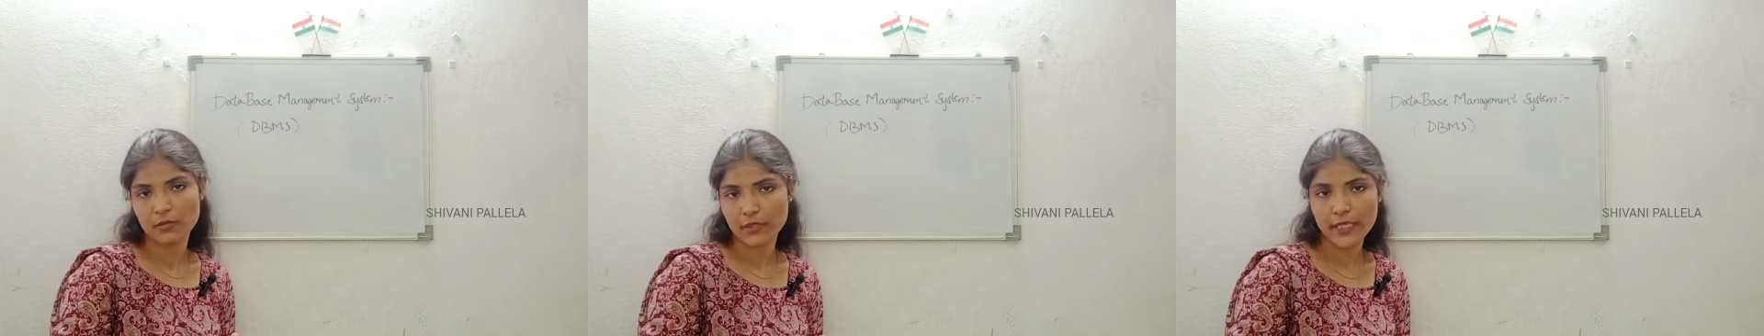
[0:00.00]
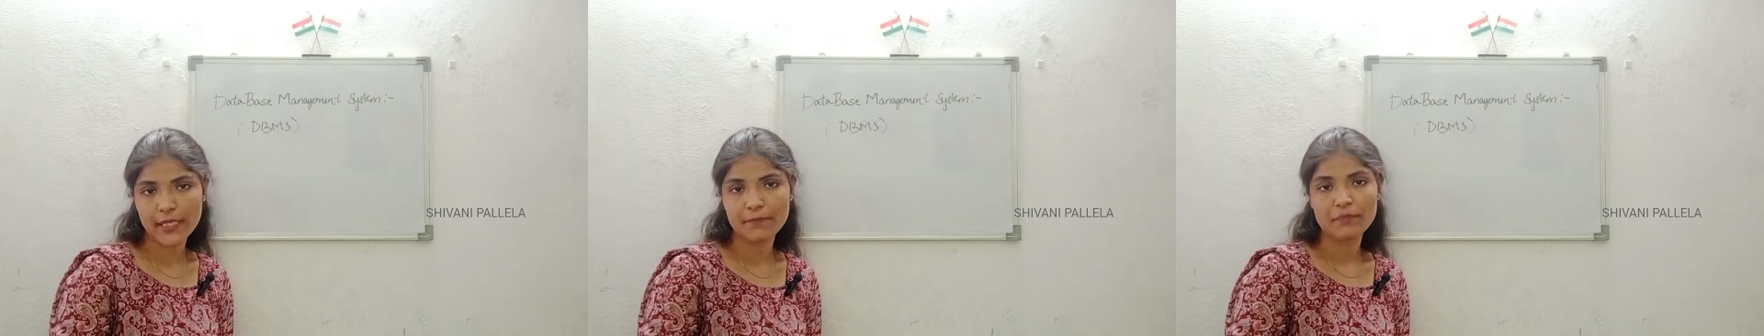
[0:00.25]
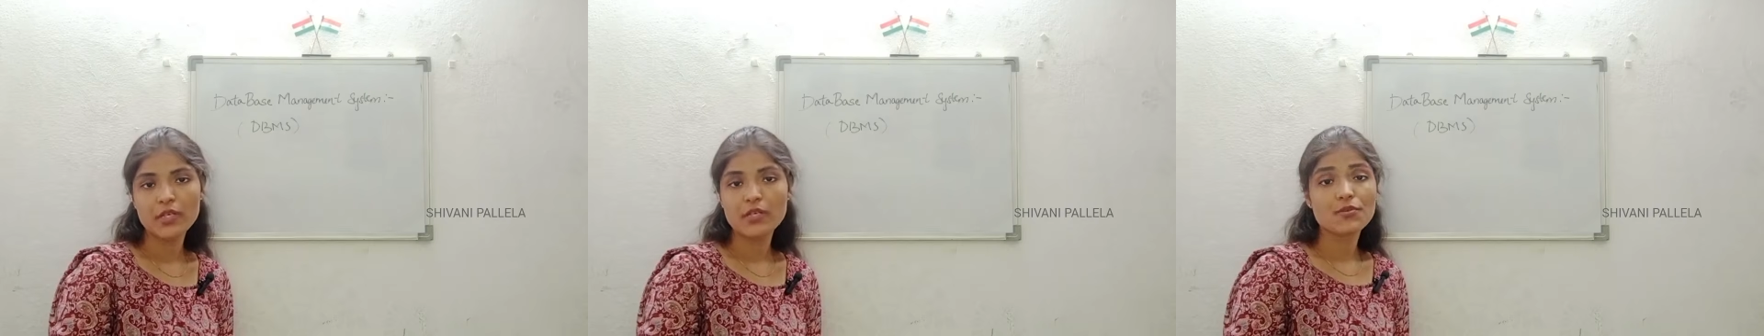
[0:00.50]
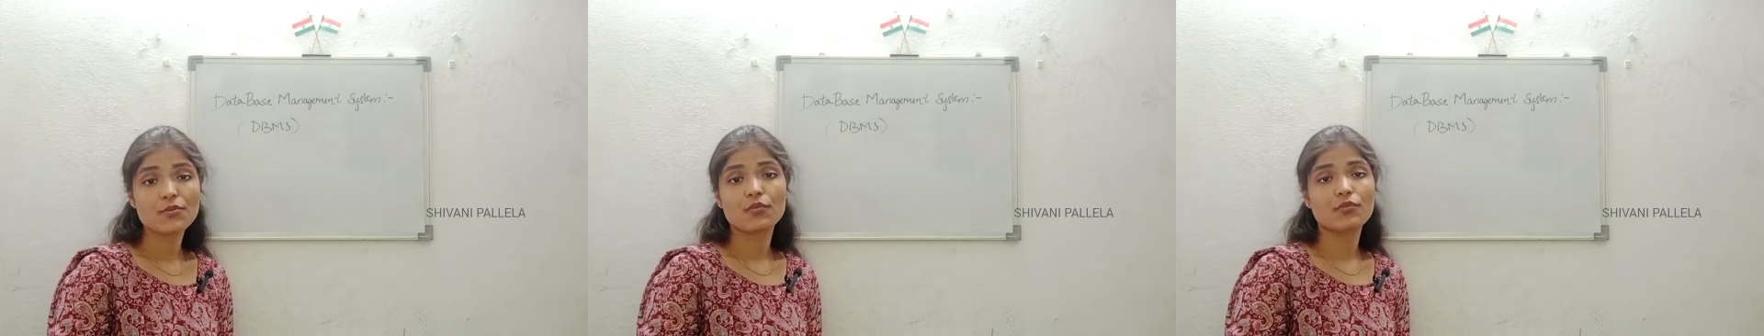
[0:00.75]
Okay,
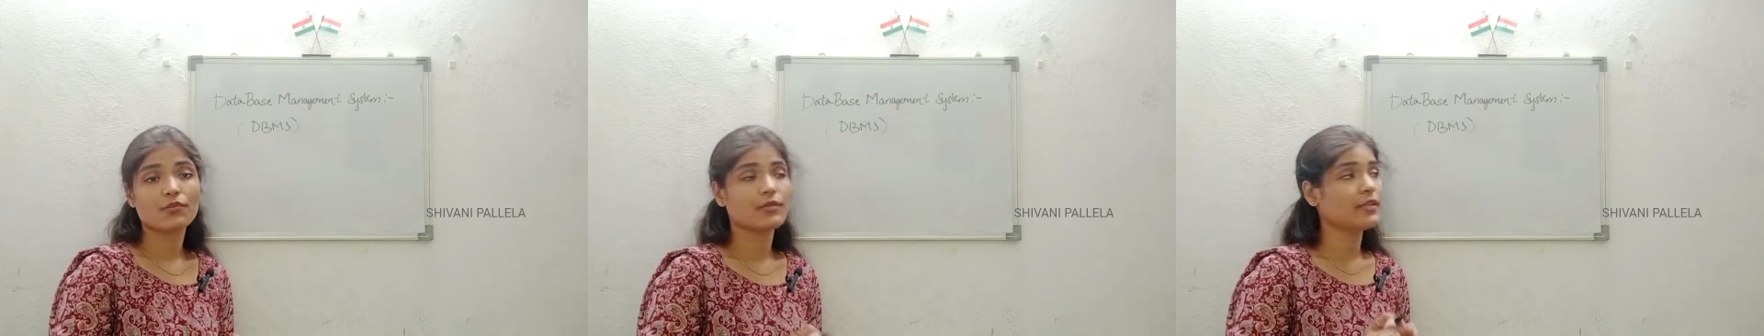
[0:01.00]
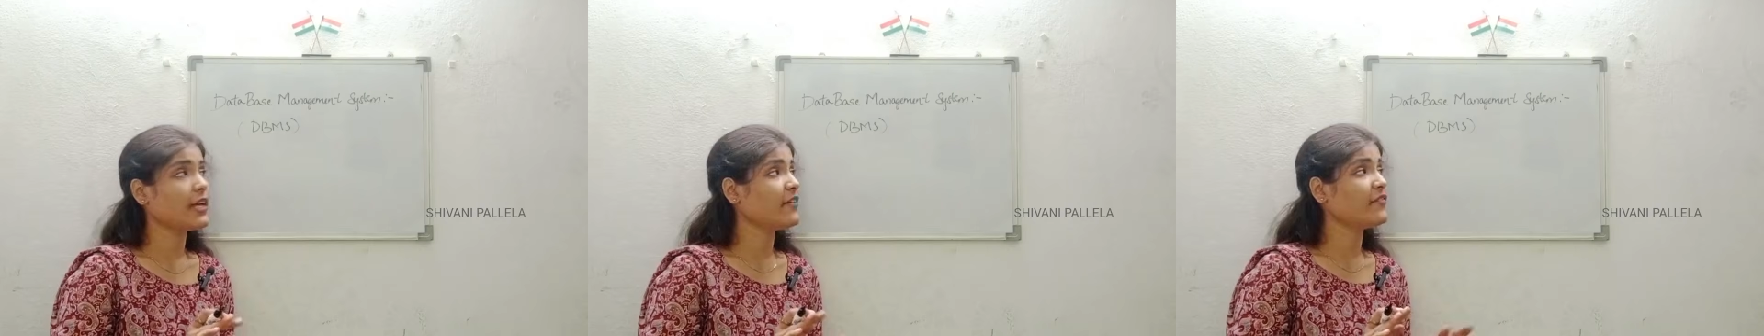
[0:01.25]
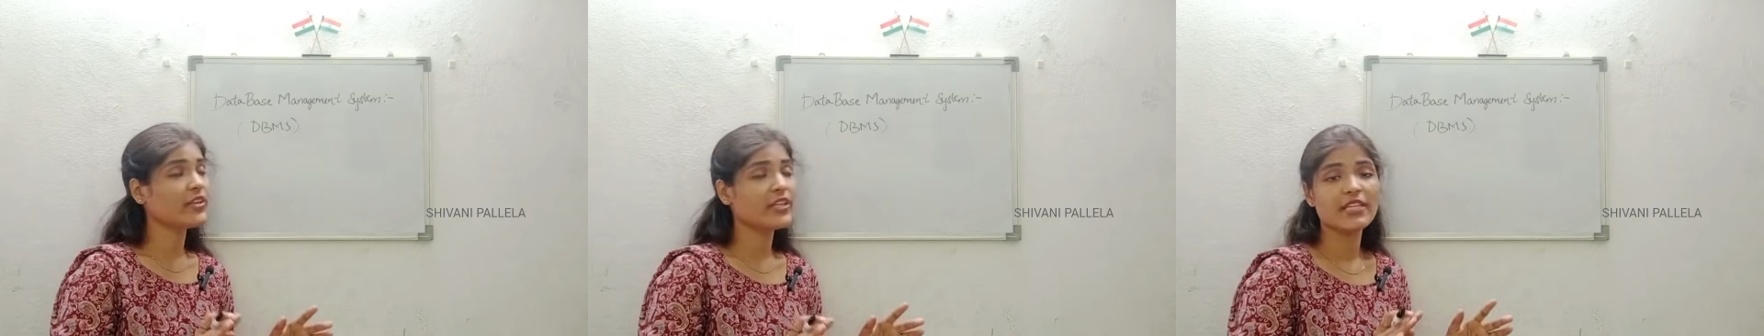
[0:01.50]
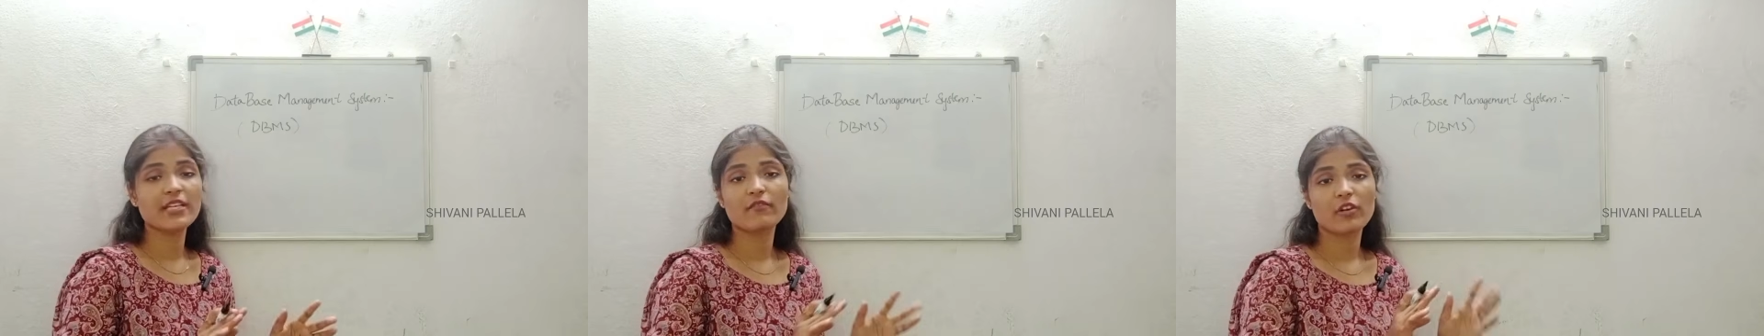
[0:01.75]
so
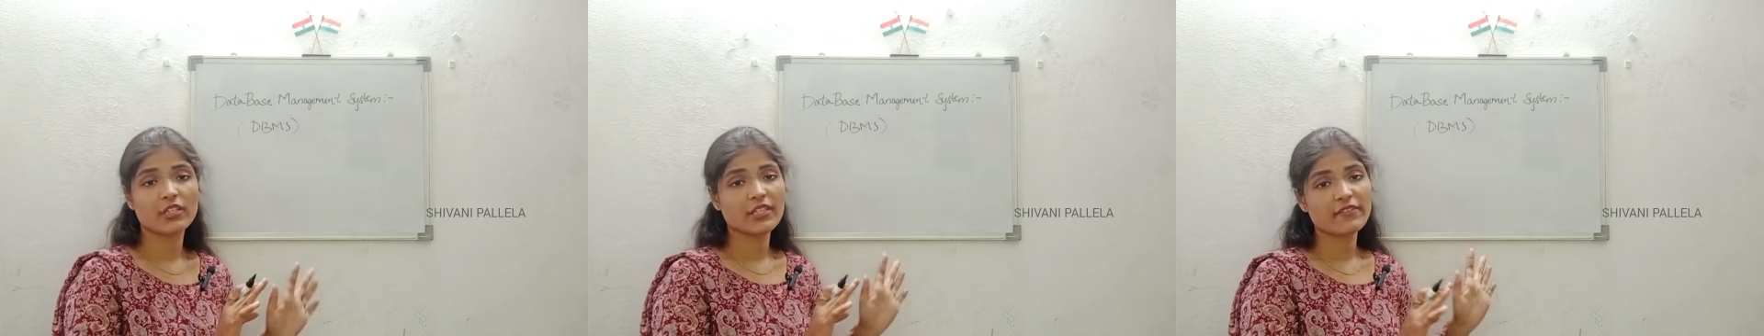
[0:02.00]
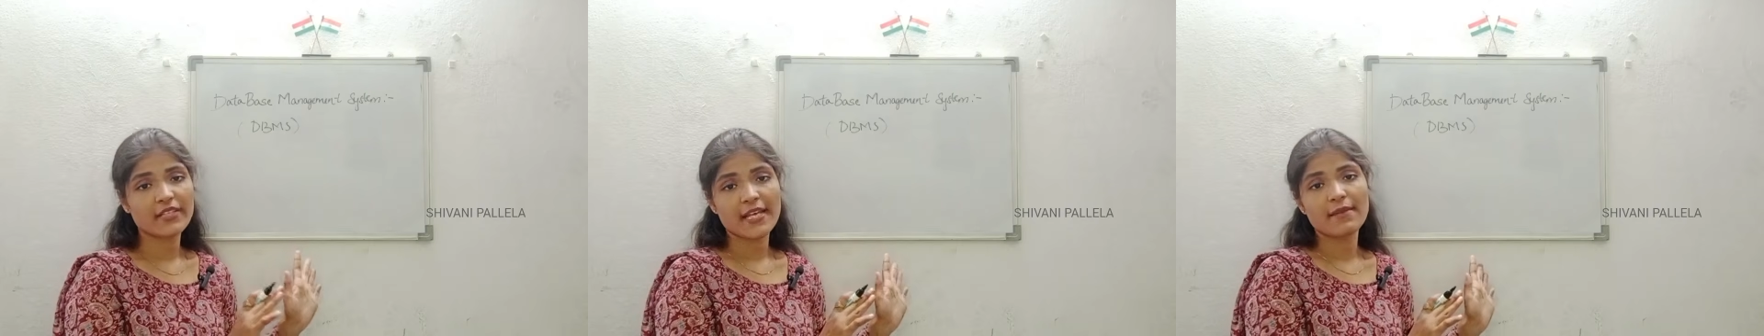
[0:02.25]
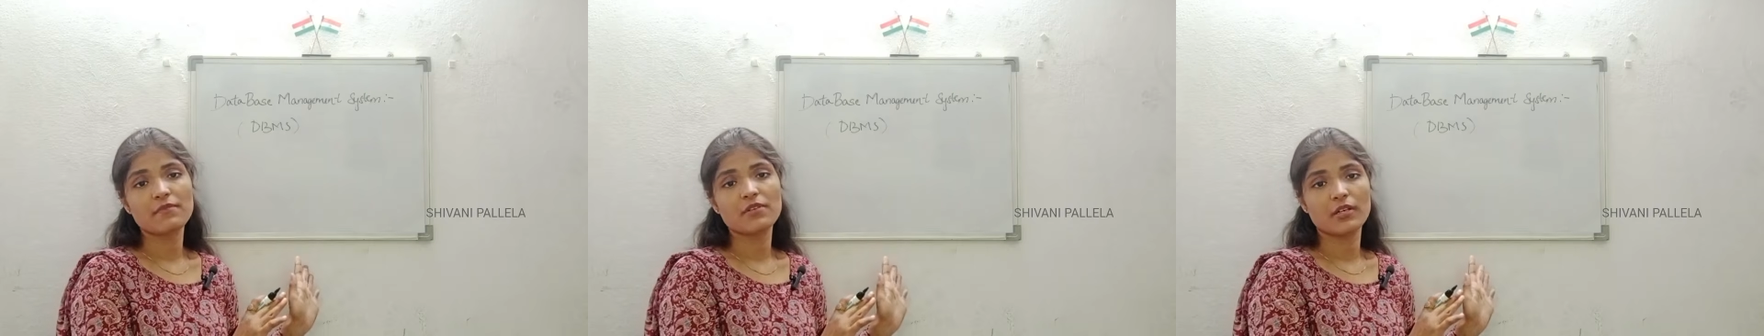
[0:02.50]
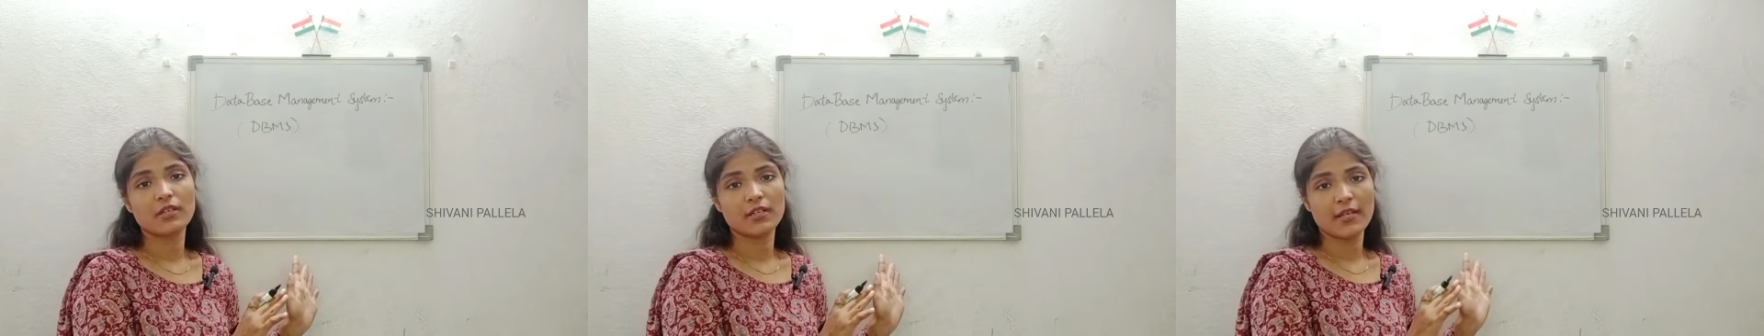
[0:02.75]
everything whatever I
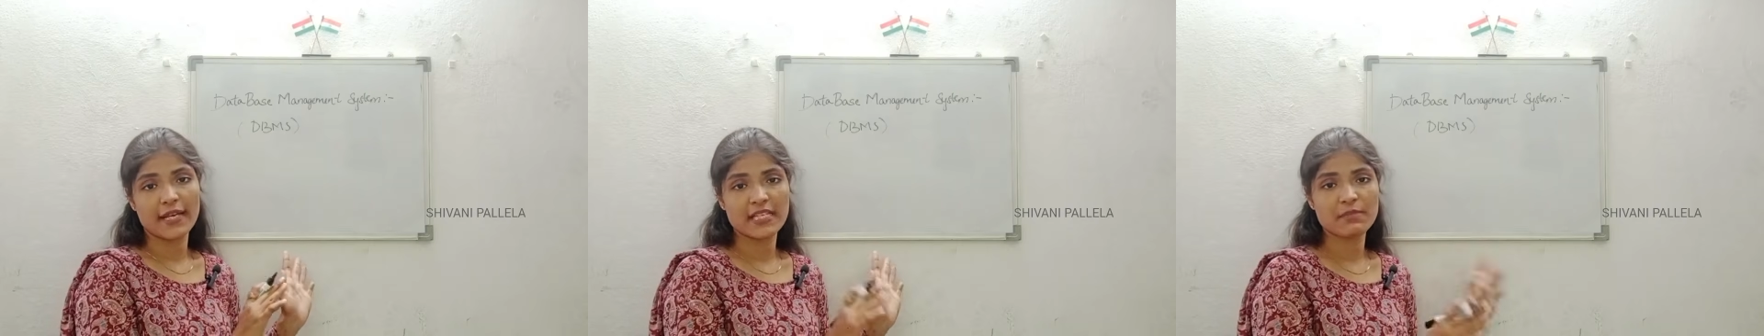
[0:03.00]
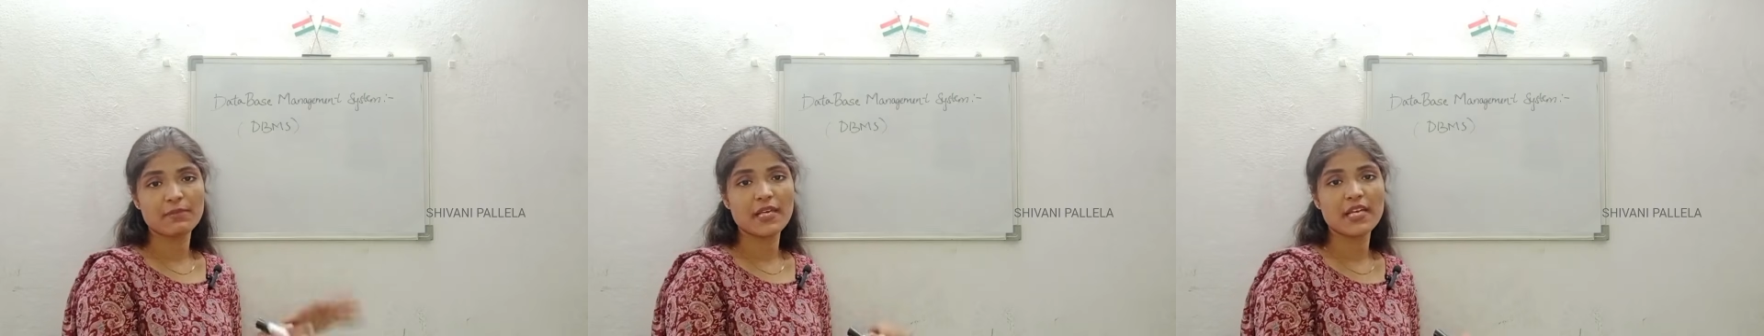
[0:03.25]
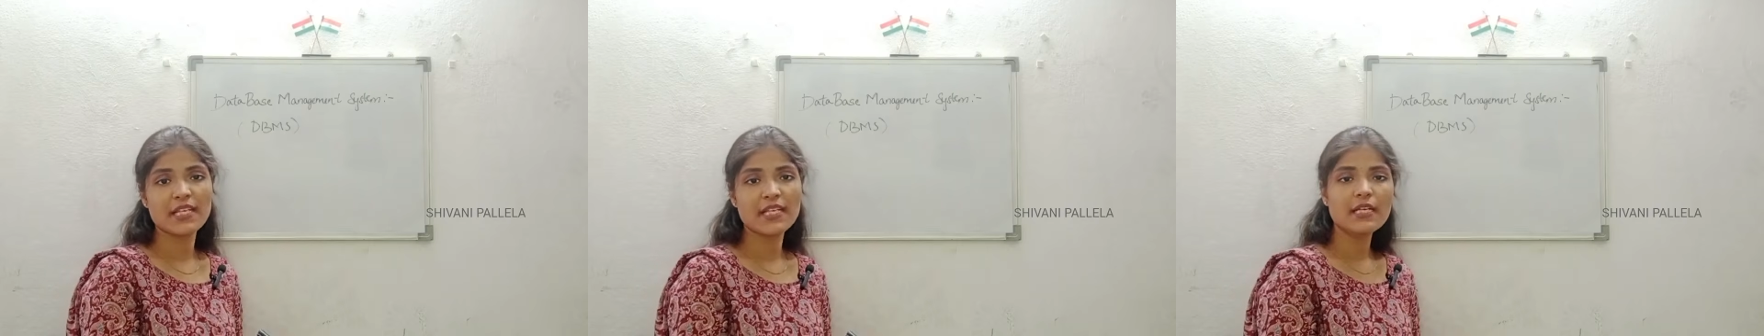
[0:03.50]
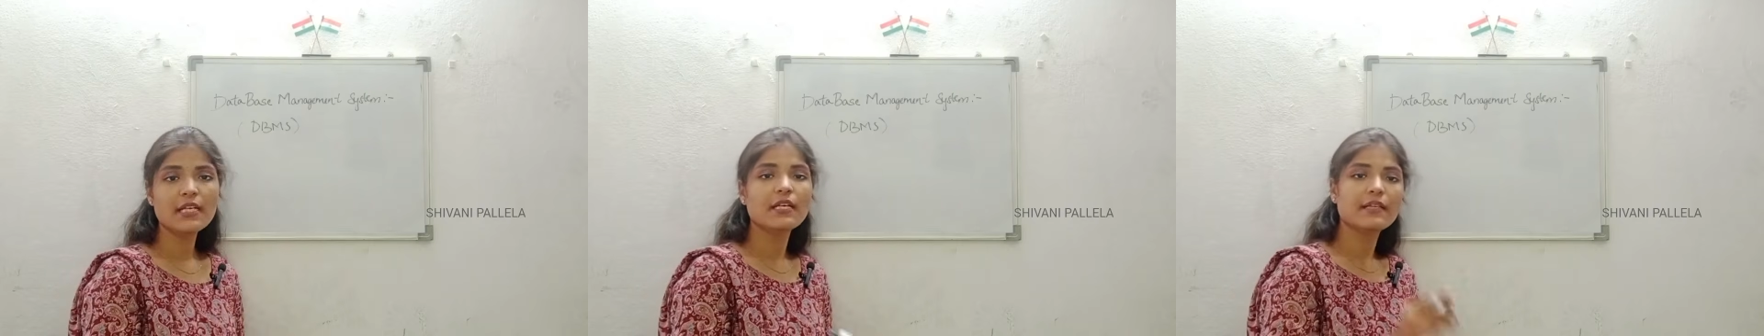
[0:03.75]
am
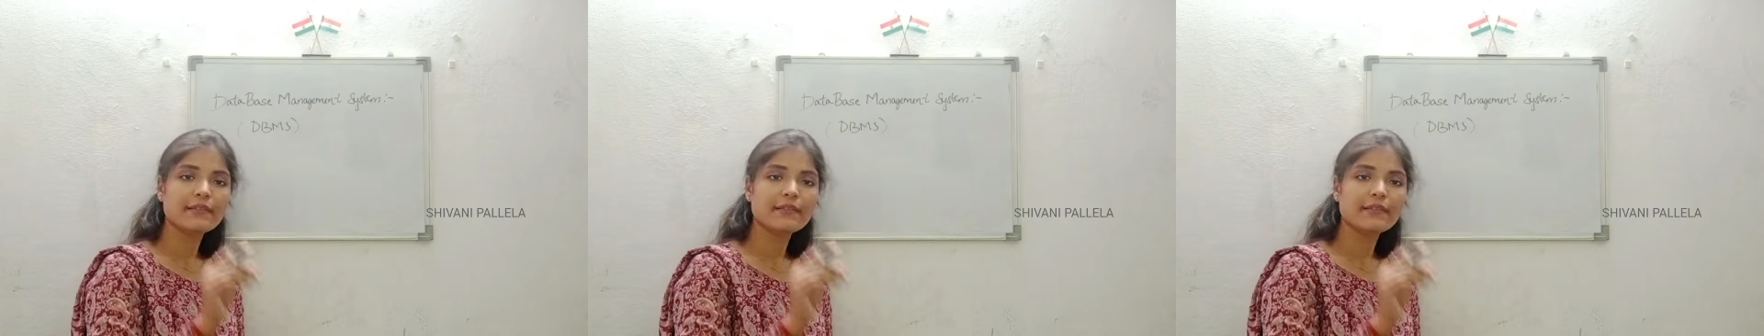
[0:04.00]
explaining,